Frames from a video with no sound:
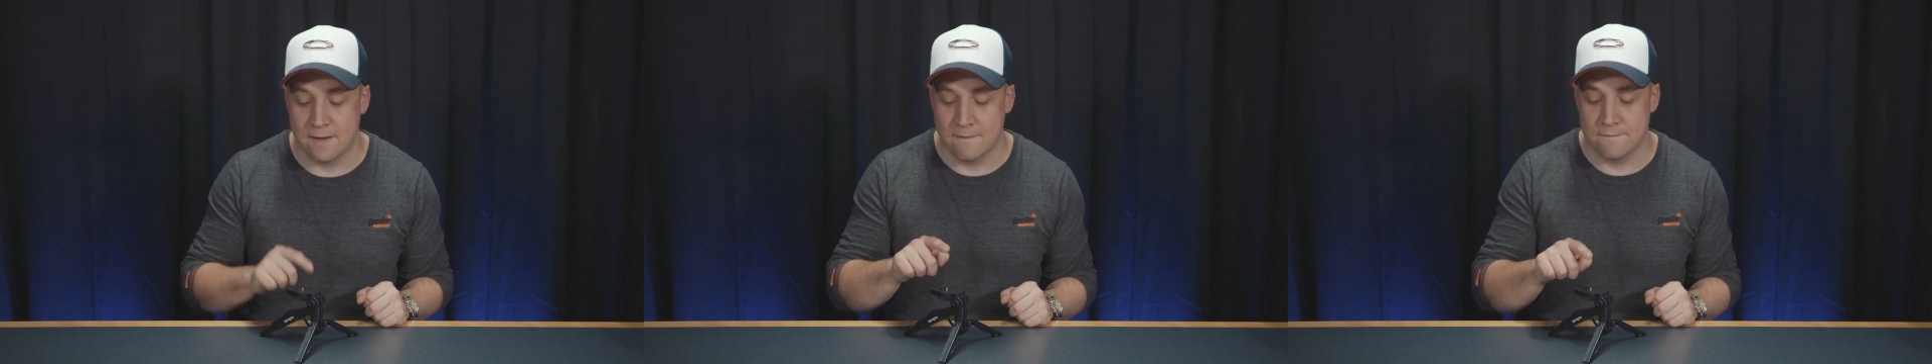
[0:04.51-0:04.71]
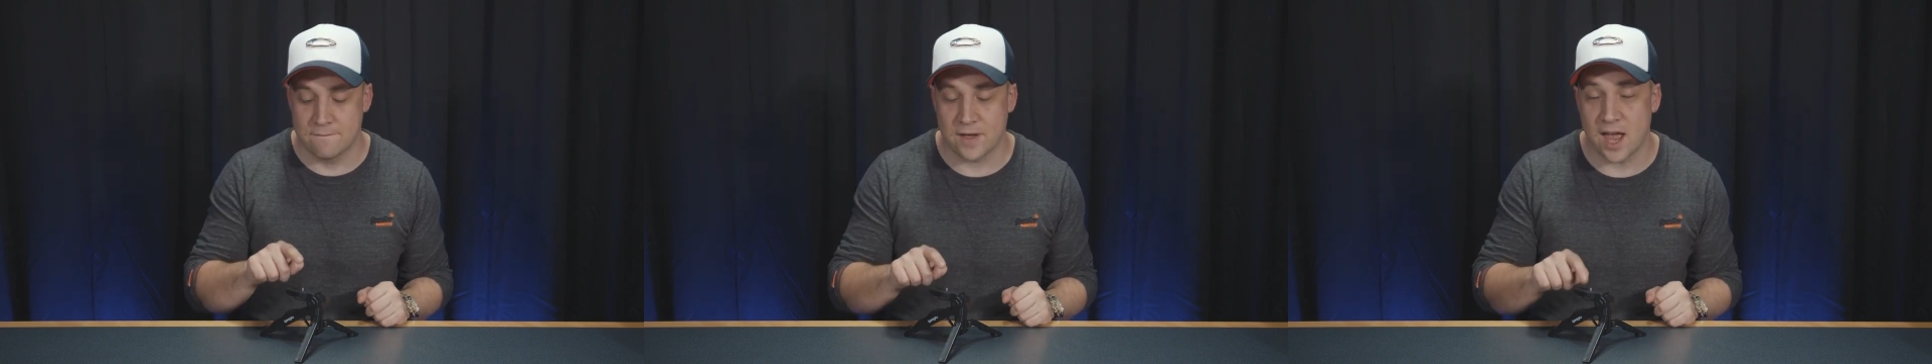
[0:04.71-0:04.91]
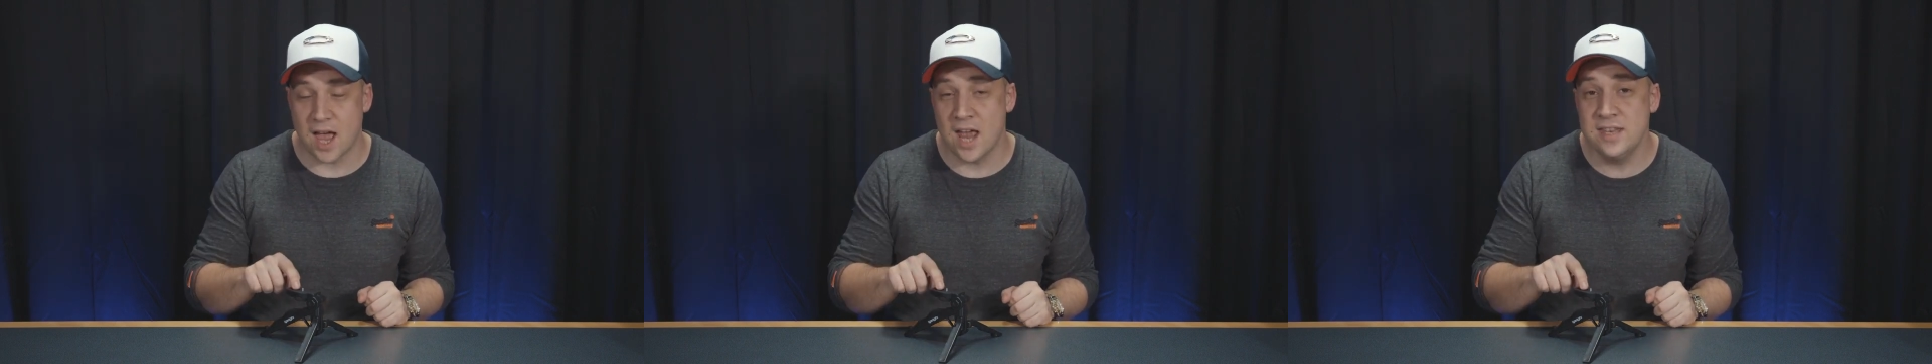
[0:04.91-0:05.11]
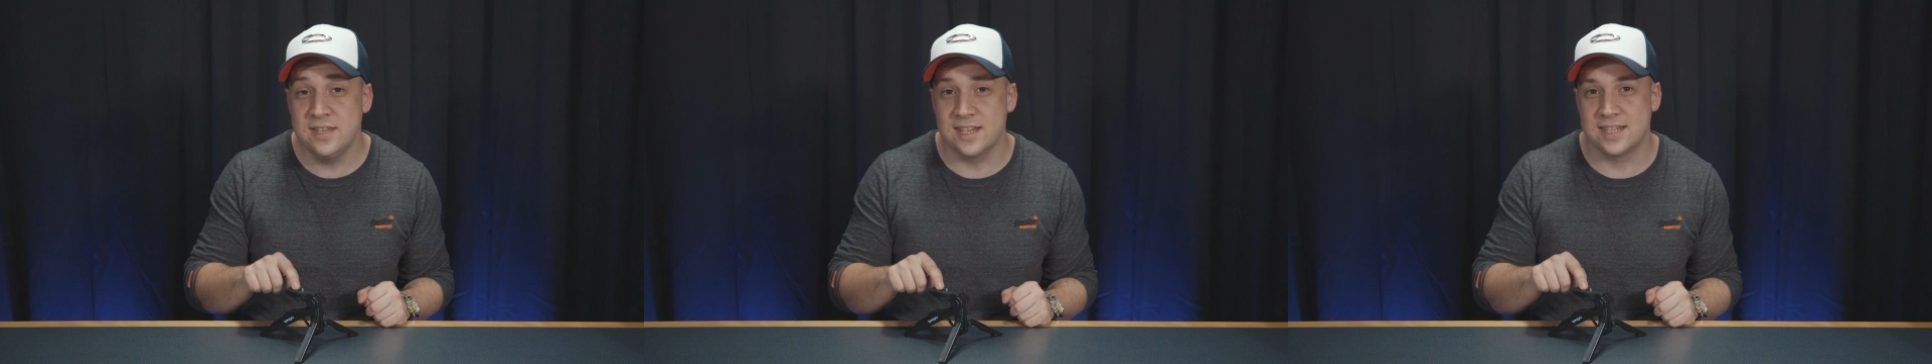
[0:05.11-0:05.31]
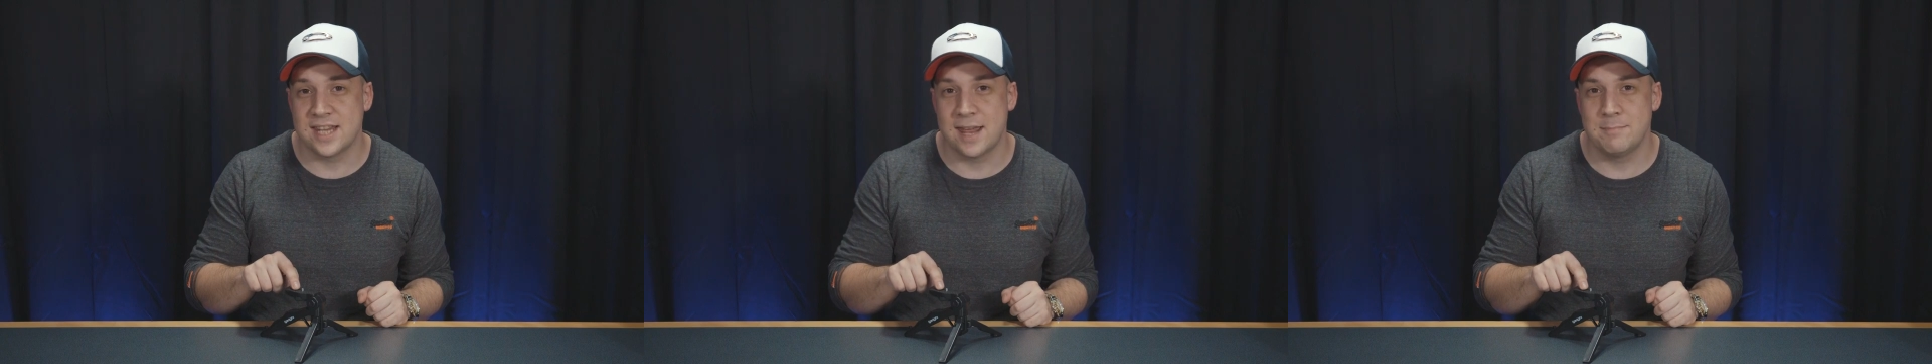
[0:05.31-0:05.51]
for
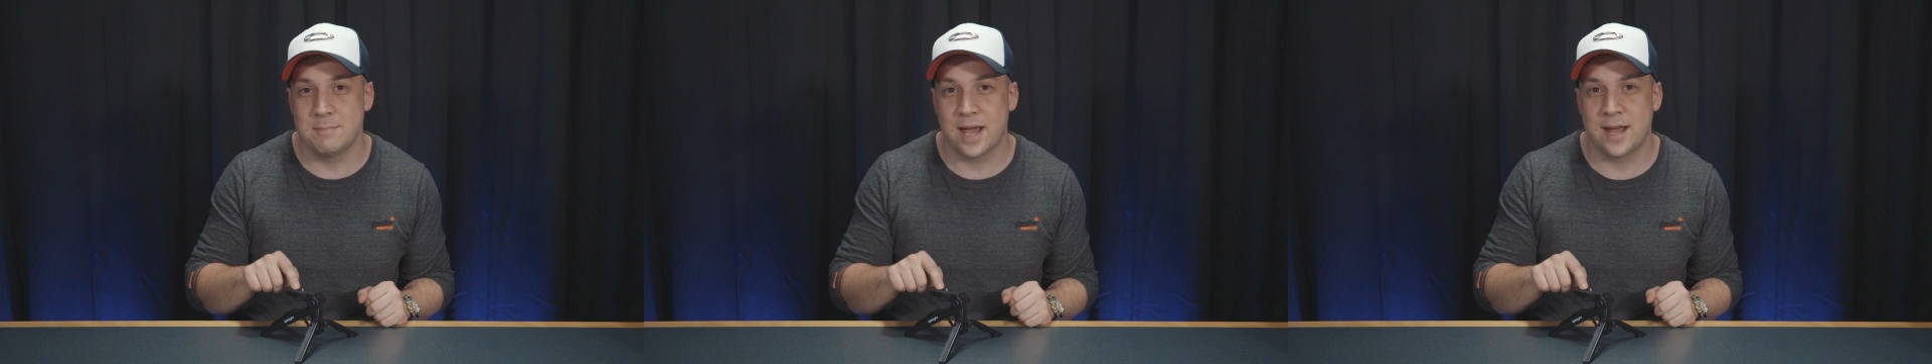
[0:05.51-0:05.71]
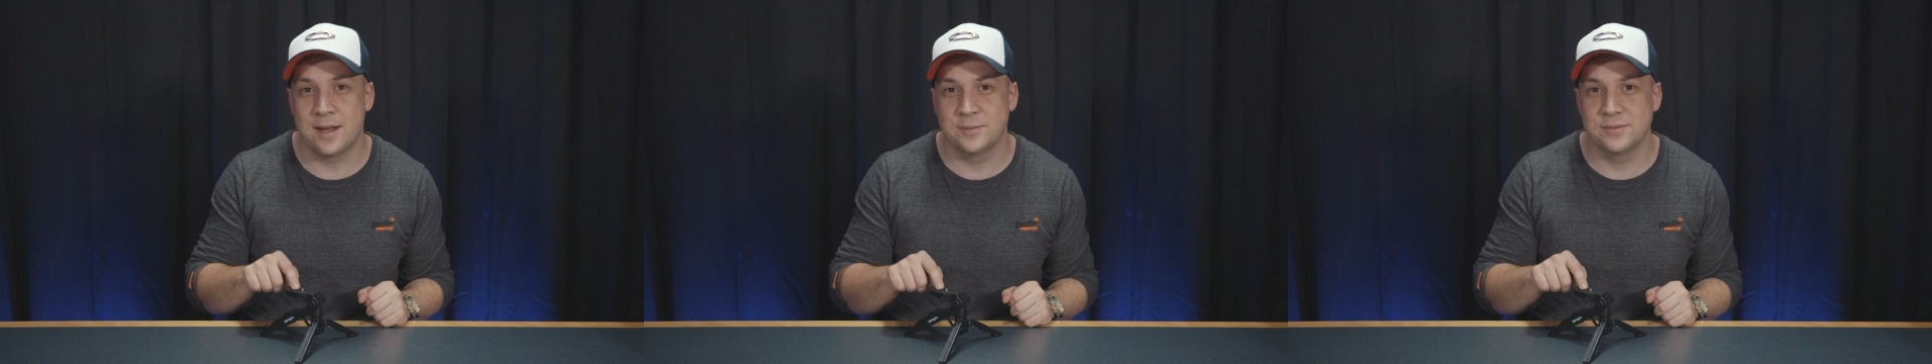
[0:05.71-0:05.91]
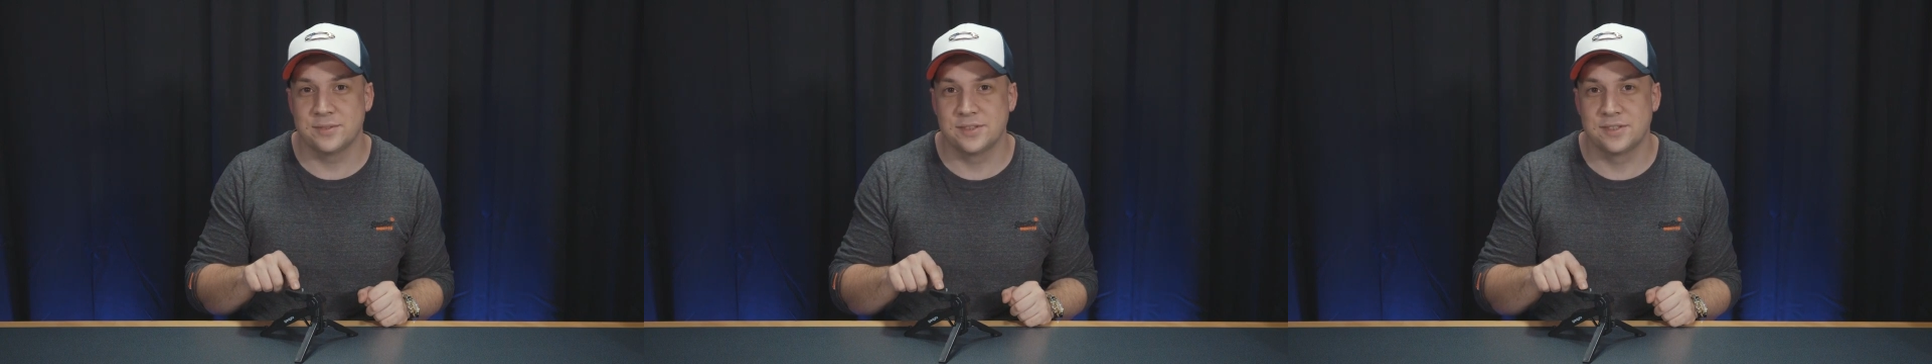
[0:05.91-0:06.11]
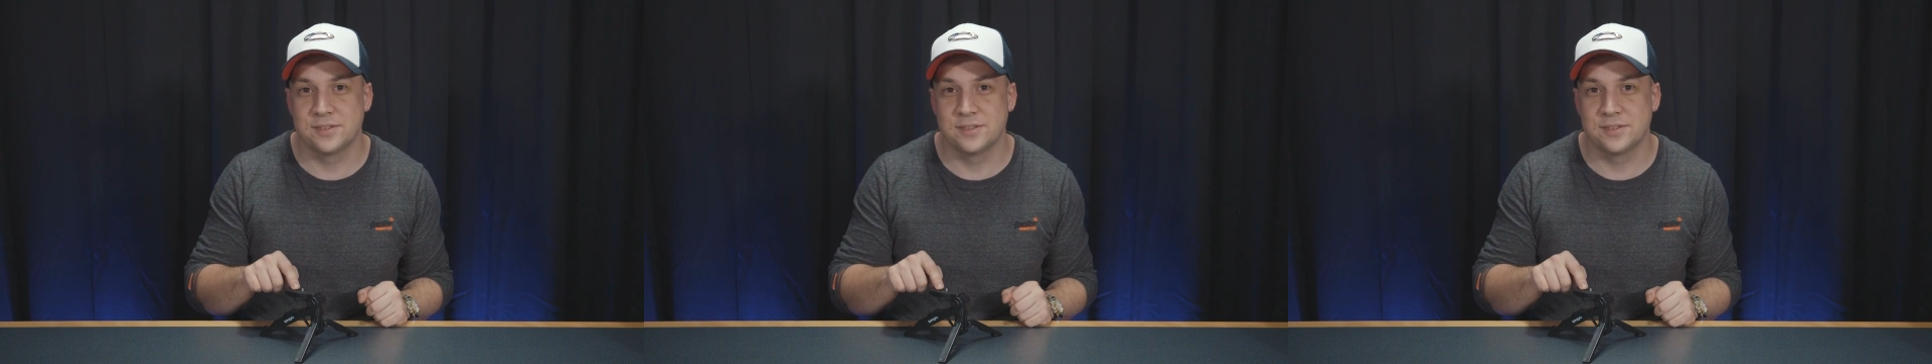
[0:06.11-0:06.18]
under £10?